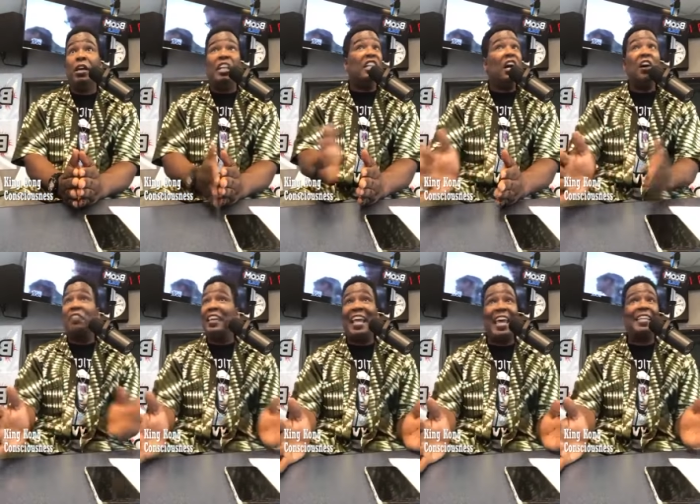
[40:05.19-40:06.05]
Love
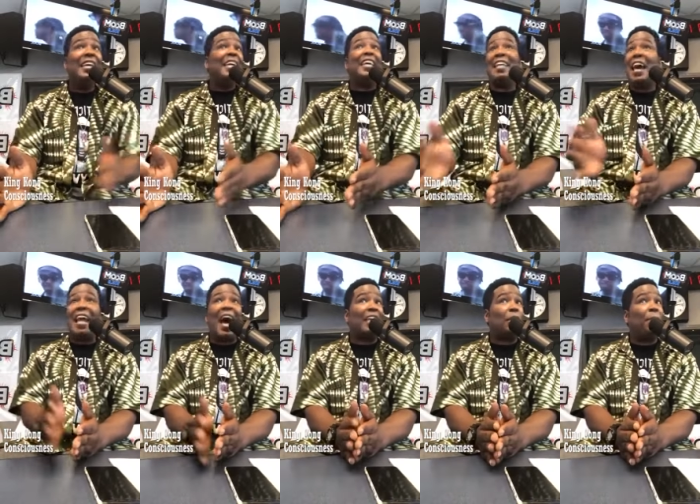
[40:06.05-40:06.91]
and hate
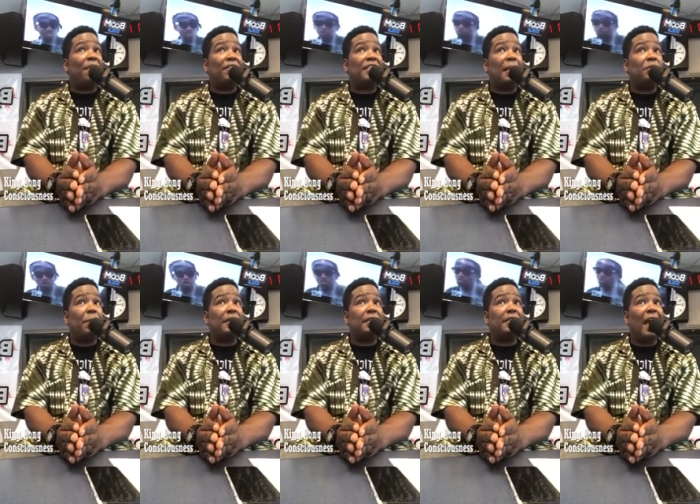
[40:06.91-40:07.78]
cannot occupy the same
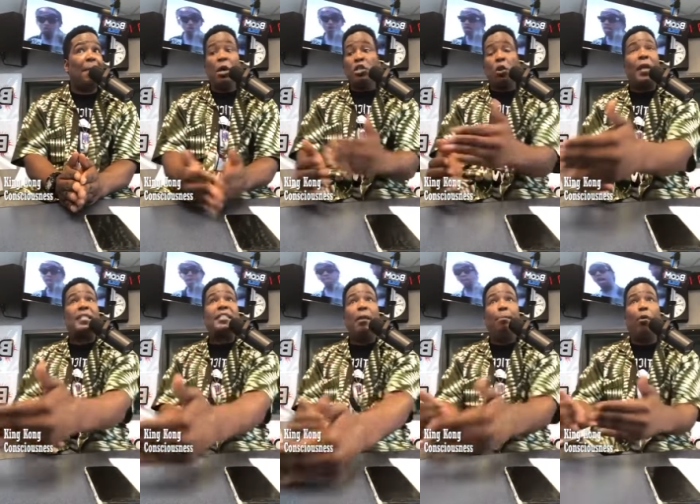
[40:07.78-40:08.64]
space and time. So at
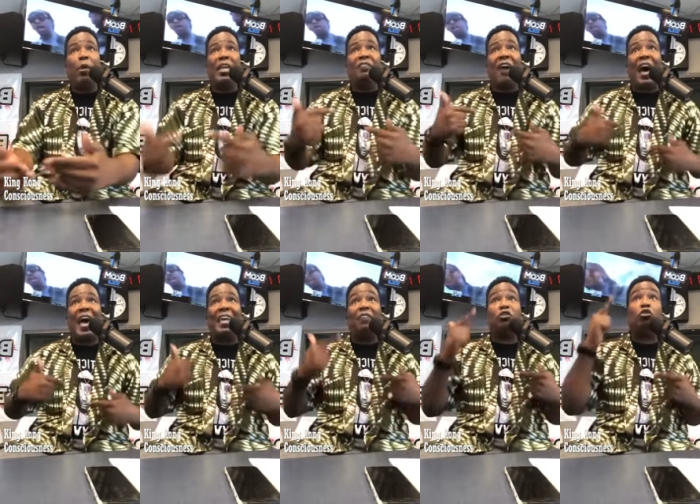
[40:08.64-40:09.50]
some point, if
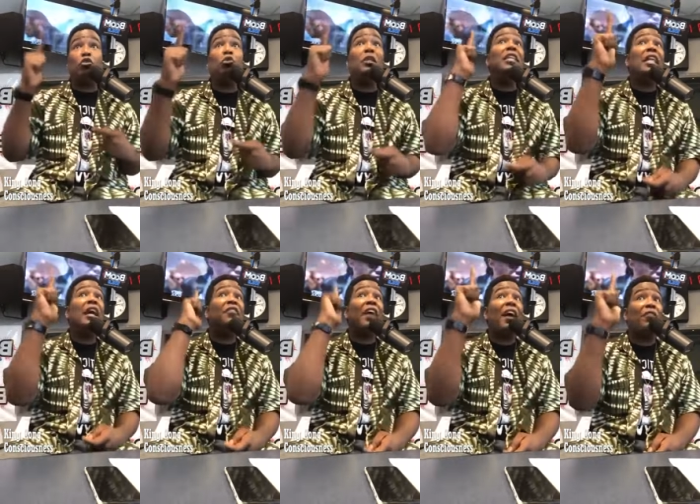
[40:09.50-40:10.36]
I truly
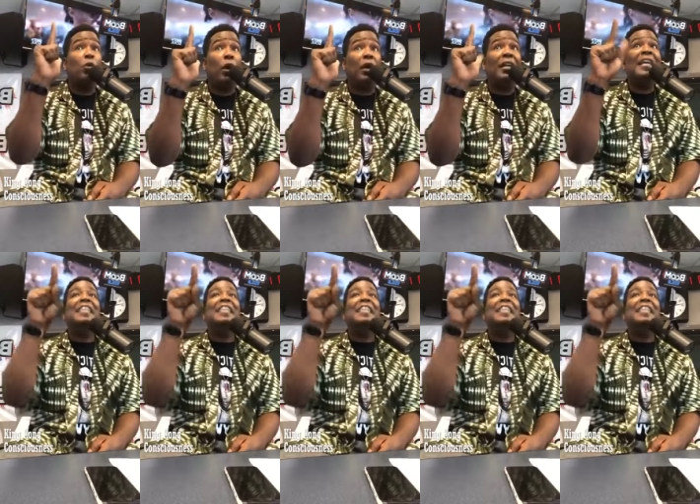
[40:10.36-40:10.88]
love everyone,